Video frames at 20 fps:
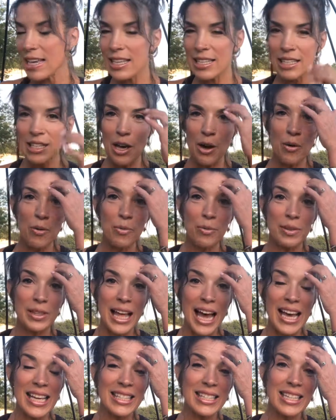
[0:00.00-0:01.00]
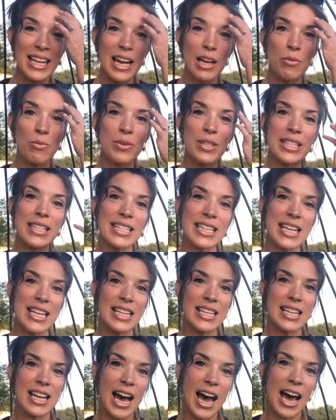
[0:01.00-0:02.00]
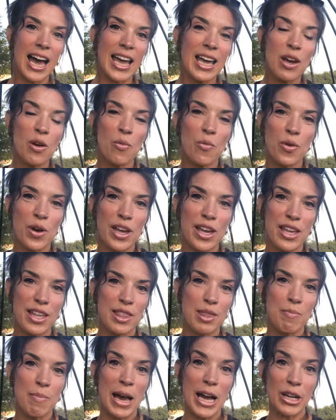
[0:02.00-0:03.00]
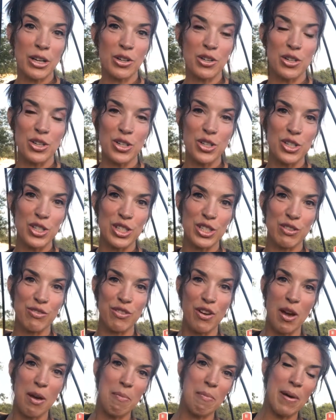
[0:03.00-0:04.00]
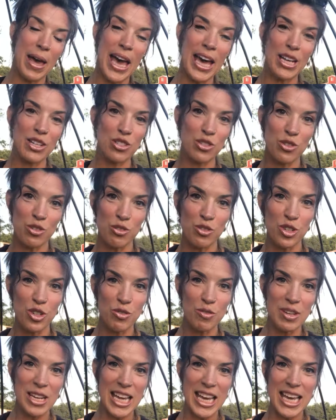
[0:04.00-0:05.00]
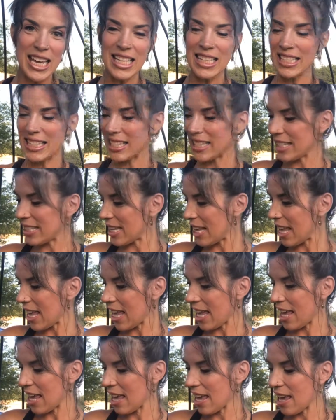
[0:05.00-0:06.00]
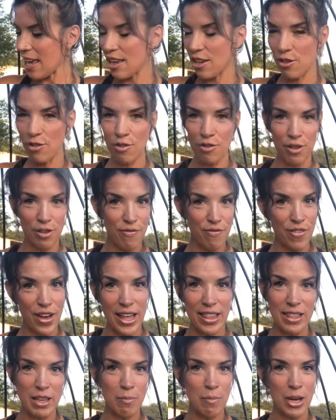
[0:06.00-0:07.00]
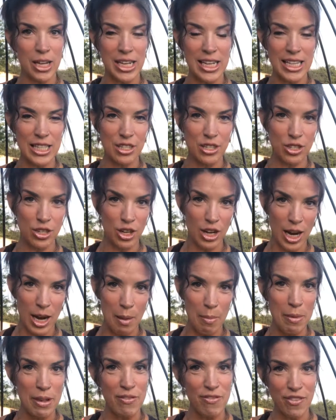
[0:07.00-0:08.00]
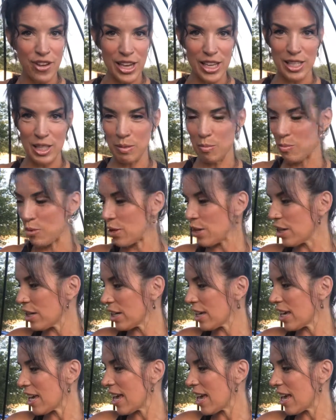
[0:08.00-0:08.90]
So last night was knit night with my girls from at Juju Knits, and you can find them on Instagram and Facebook.